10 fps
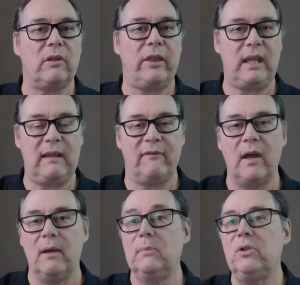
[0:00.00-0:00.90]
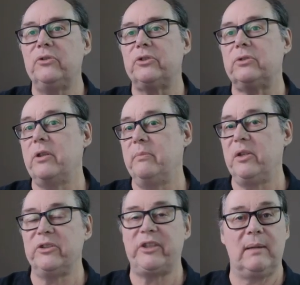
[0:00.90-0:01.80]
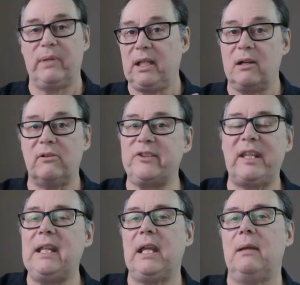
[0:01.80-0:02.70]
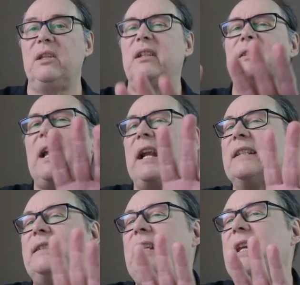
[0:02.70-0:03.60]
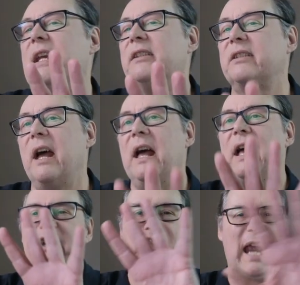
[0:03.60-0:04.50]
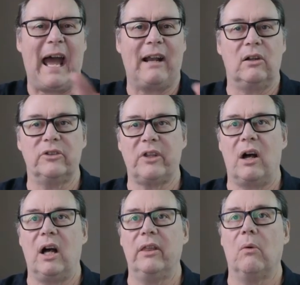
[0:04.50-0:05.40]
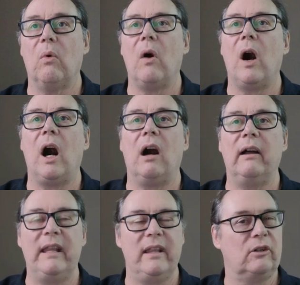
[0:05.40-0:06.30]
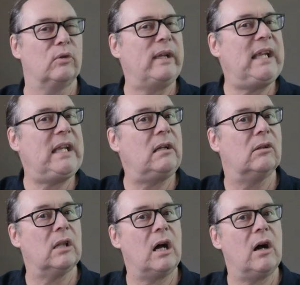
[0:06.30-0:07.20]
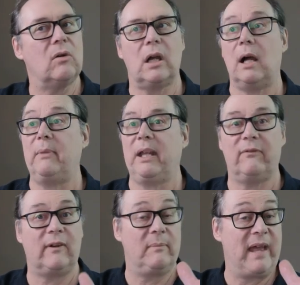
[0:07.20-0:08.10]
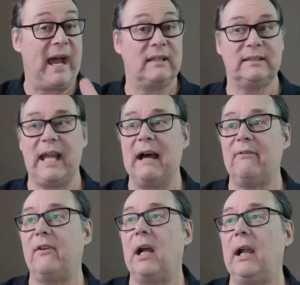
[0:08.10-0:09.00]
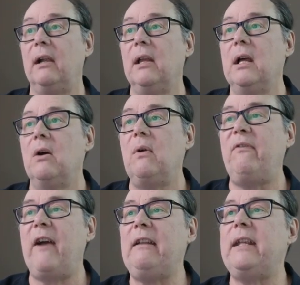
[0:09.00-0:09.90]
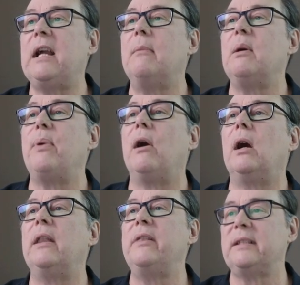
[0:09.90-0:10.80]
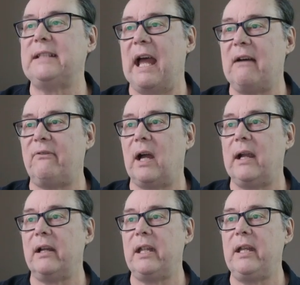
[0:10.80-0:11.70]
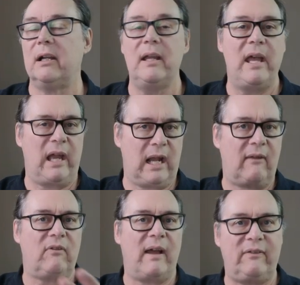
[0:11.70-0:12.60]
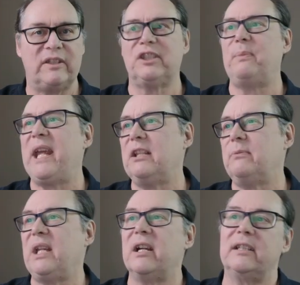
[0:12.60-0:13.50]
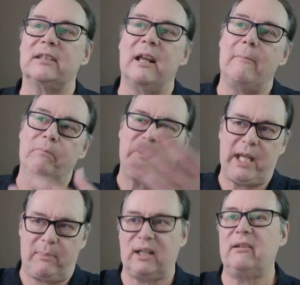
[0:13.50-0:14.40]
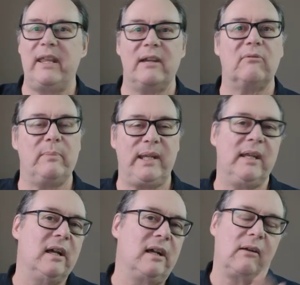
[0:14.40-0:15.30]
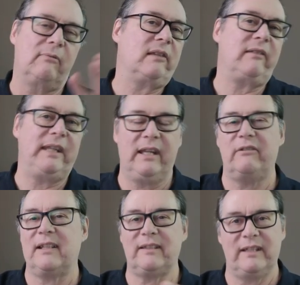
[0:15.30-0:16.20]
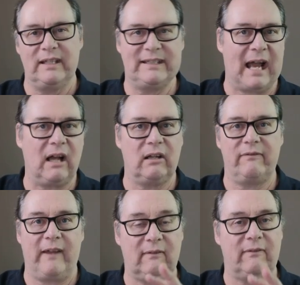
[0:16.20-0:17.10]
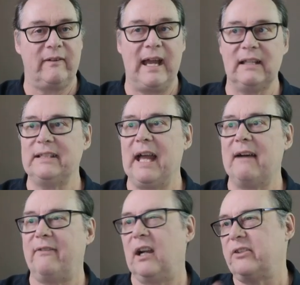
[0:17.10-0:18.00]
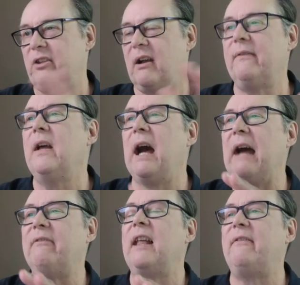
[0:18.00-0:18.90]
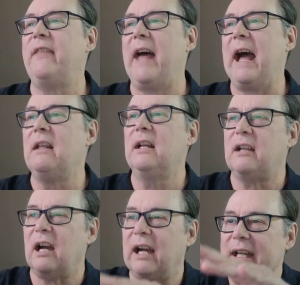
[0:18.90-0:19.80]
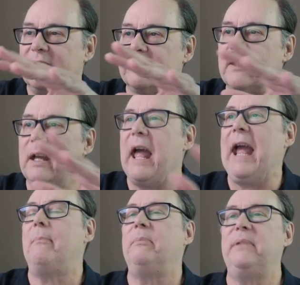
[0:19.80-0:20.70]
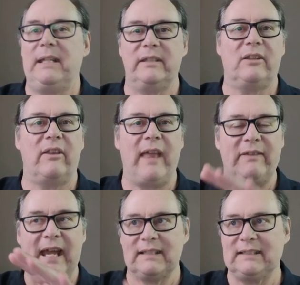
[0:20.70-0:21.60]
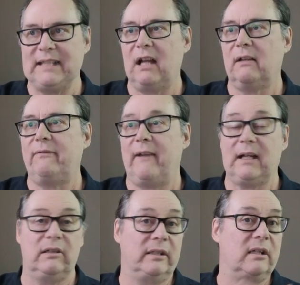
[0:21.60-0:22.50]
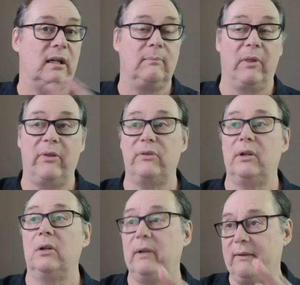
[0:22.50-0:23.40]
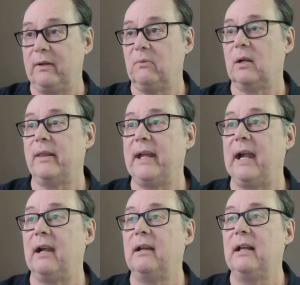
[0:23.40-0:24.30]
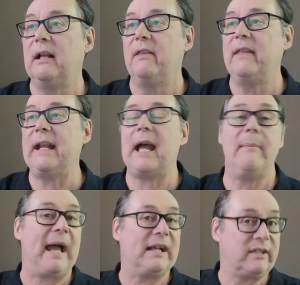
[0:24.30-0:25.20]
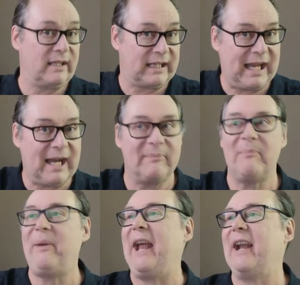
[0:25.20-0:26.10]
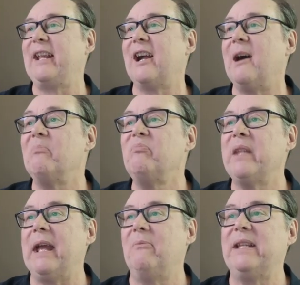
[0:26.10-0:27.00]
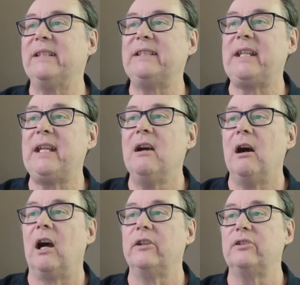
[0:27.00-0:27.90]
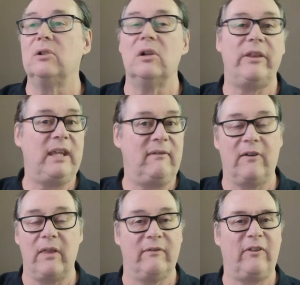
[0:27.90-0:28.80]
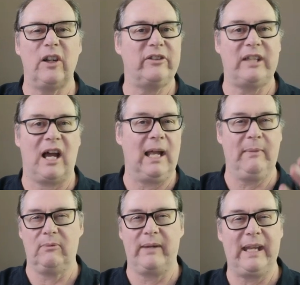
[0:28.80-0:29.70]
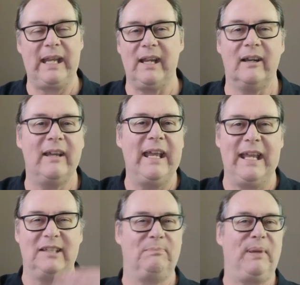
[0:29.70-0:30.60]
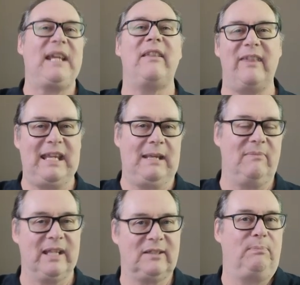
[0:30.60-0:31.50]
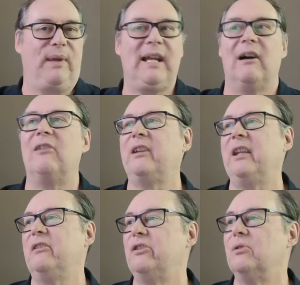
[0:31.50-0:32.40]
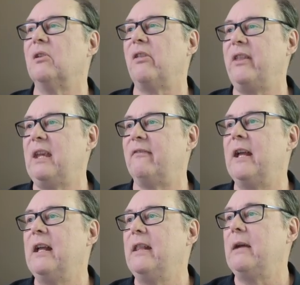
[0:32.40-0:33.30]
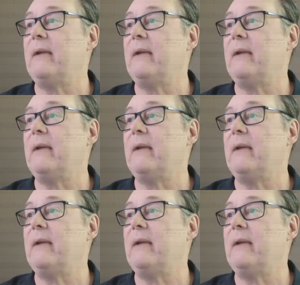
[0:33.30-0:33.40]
thief moves through the museum, but you don't see him, you just kind of see his shadows on the wall and the green glow coming from that sapphire. We finally come upon the sapphire here, and I've left space because typically there would be a really interesting sound effect for that sapphire. So I've left that kind of empty so that that sound effect could come through if it were there. Then I imagine the camera panning up and we see our jewel thief for the first time, and we hear his big theme, this big hulking jewel thief. And we